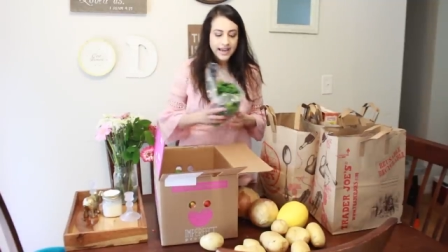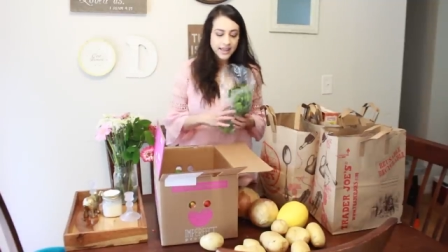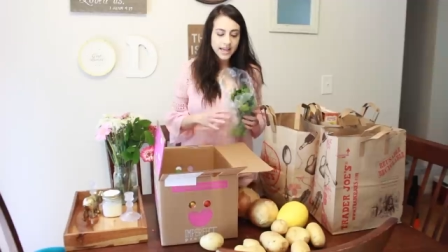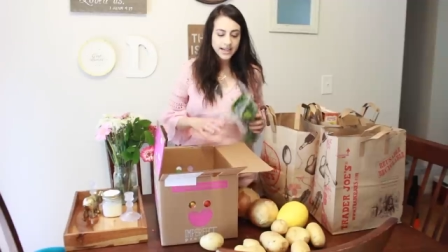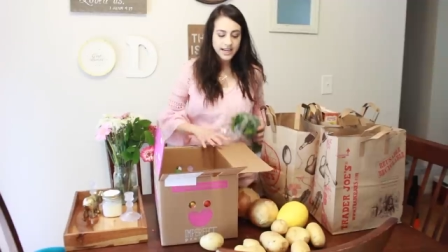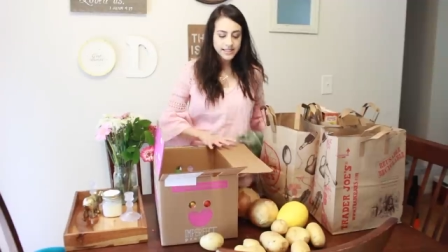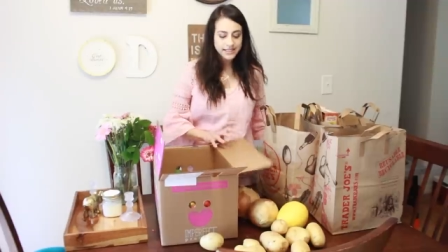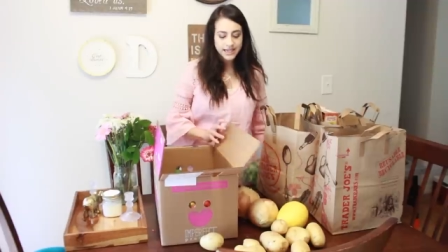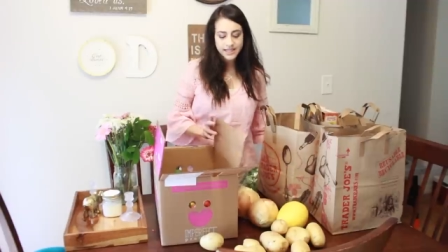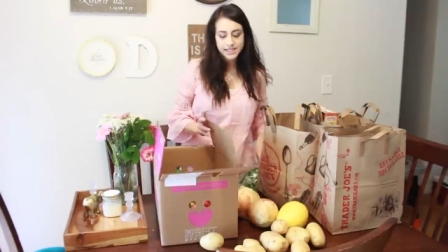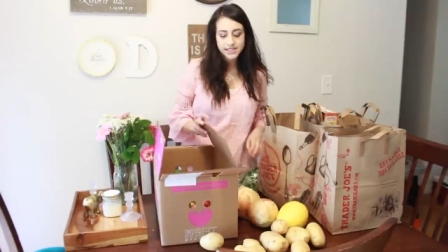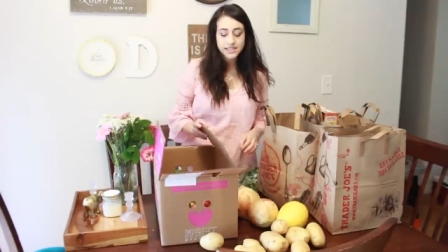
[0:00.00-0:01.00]
And like I
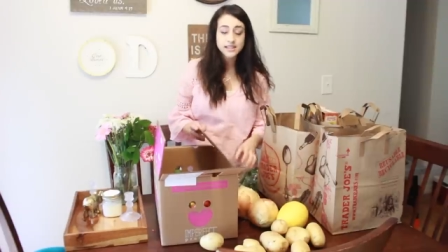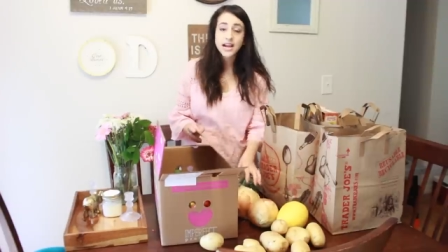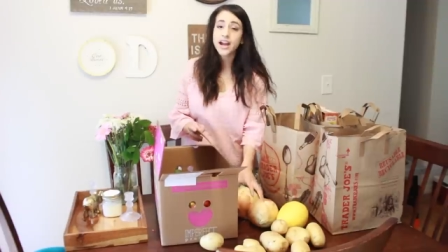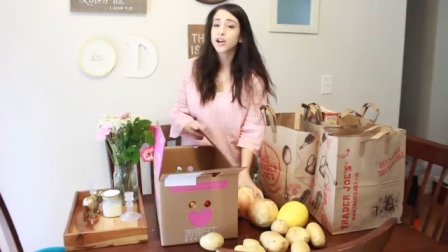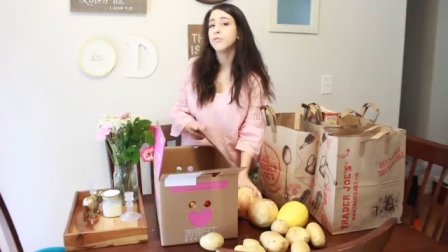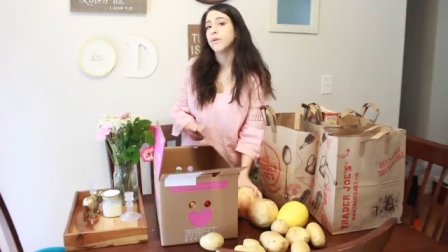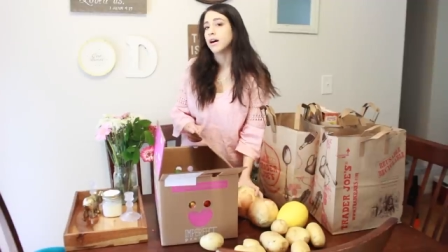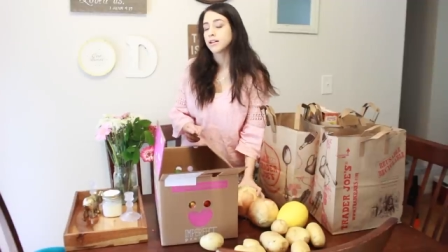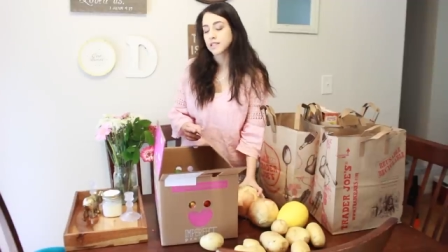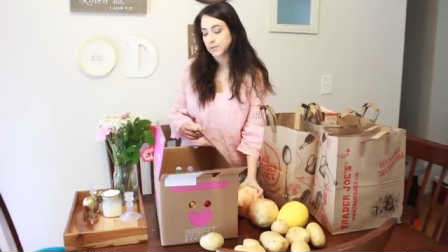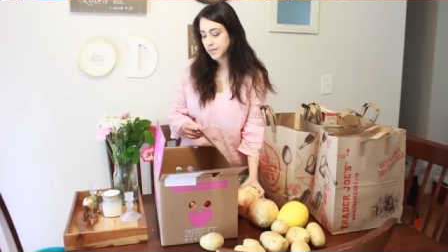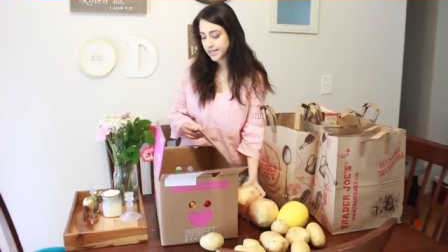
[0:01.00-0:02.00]
said, this entire
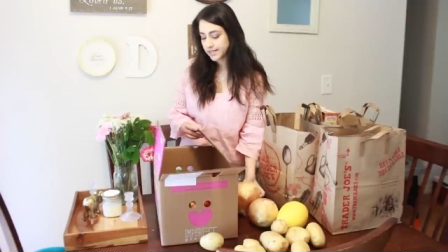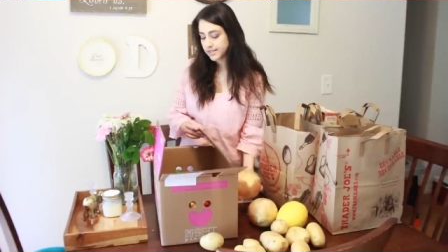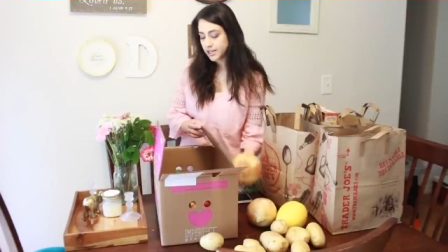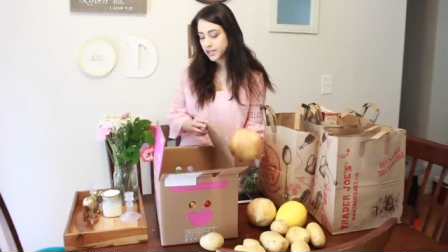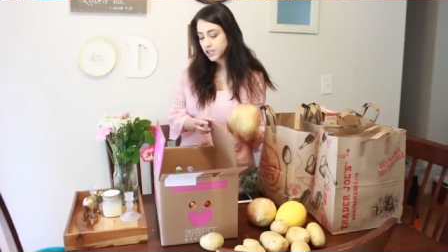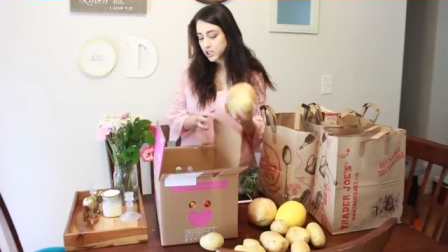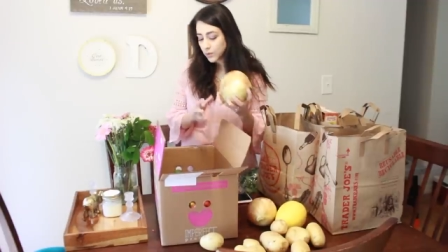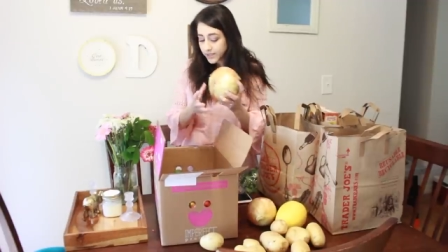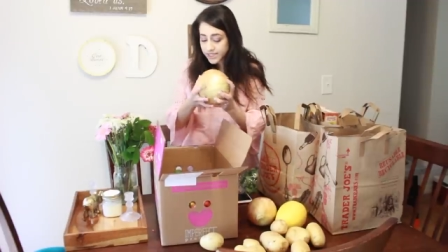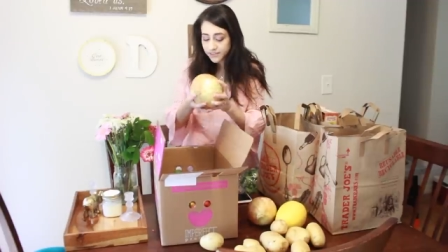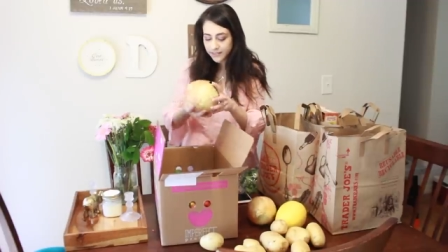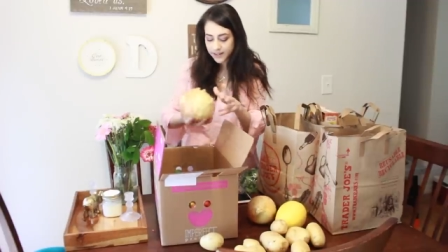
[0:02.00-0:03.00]
box was
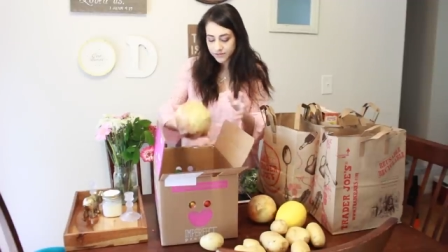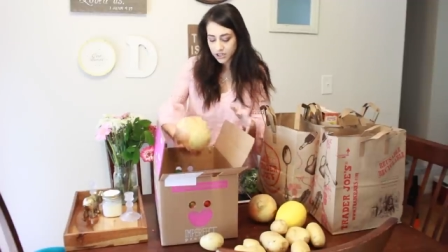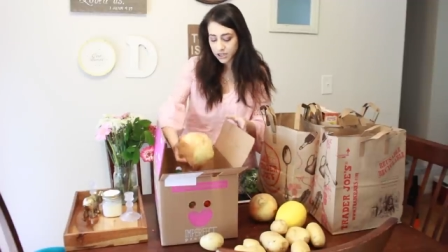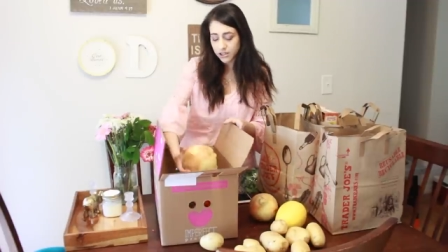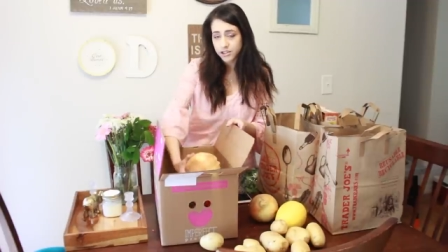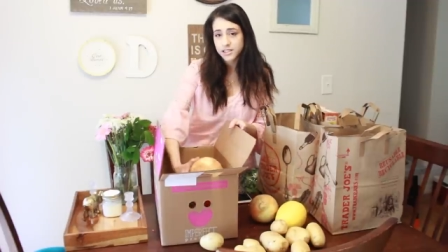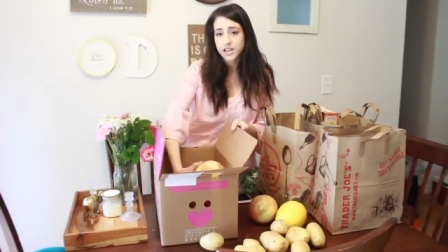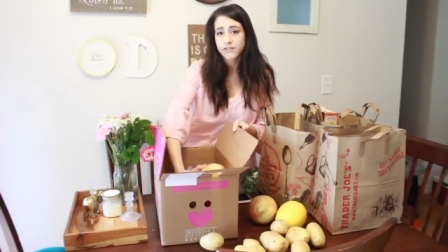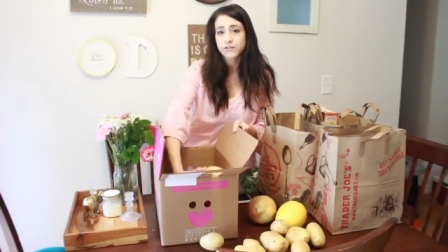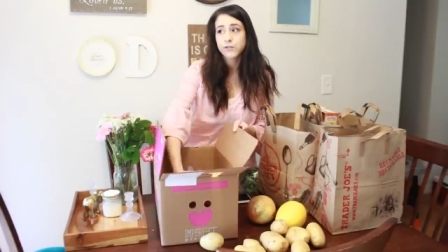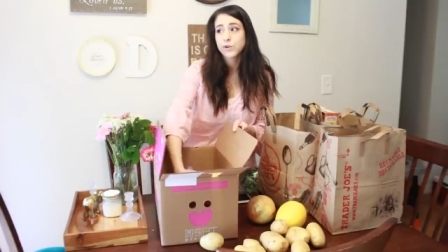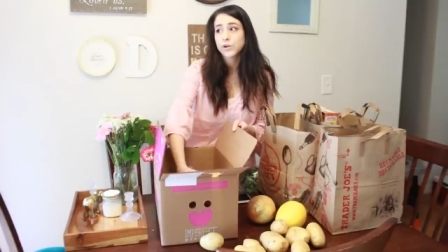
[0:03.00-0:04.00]
$25
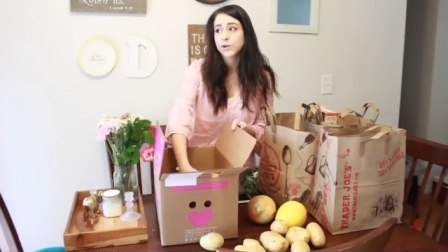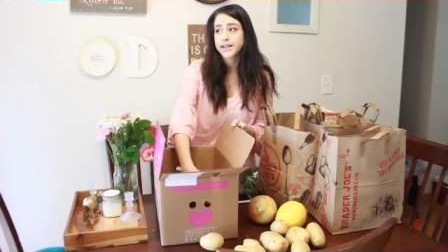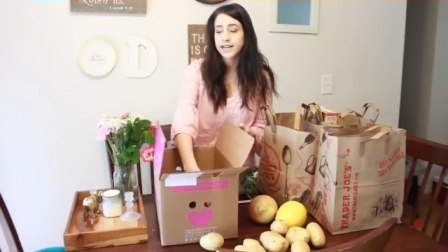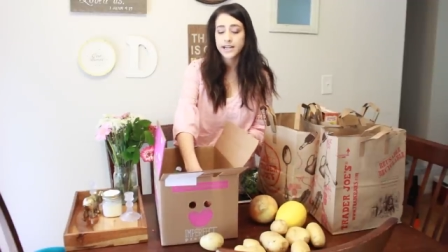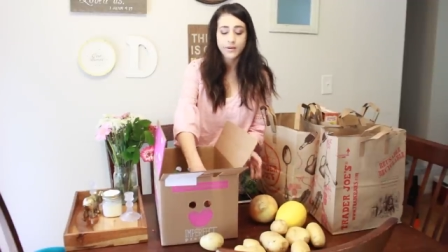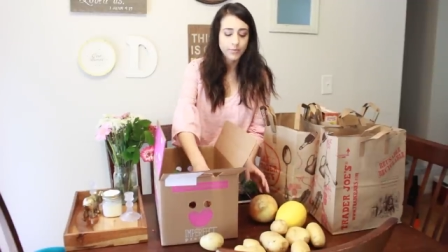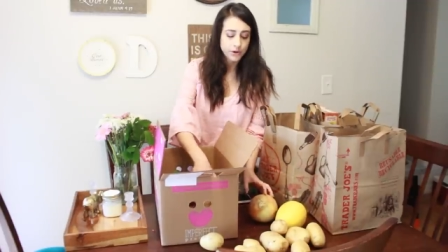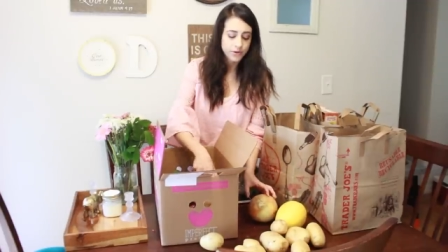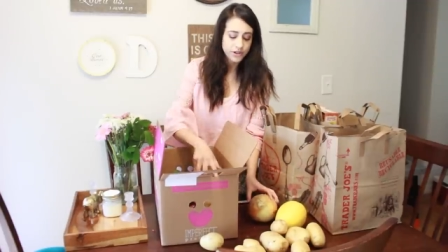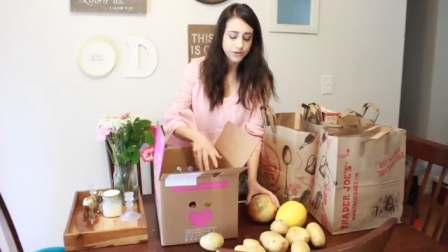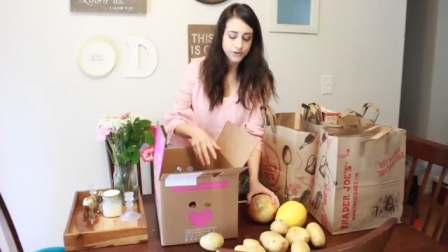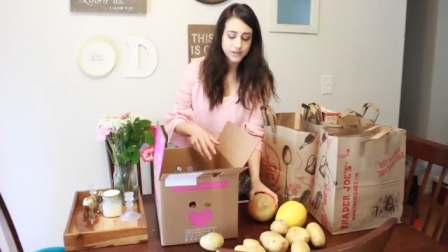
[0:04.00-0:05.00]
and for organic
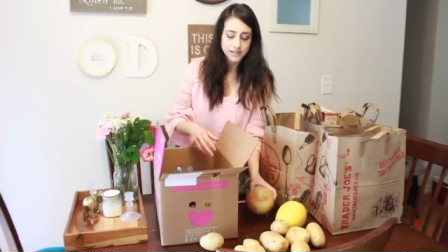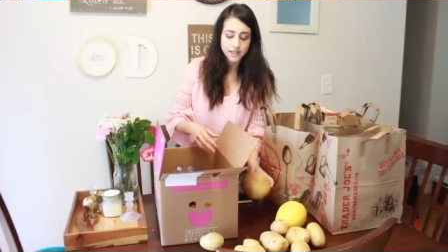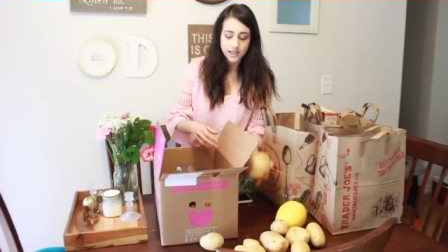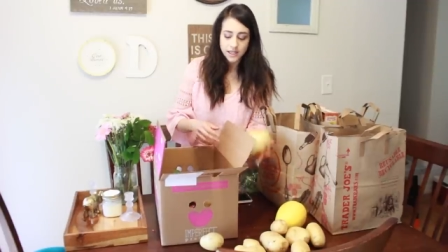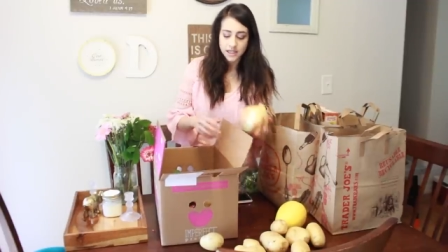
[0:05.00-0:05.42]
produce.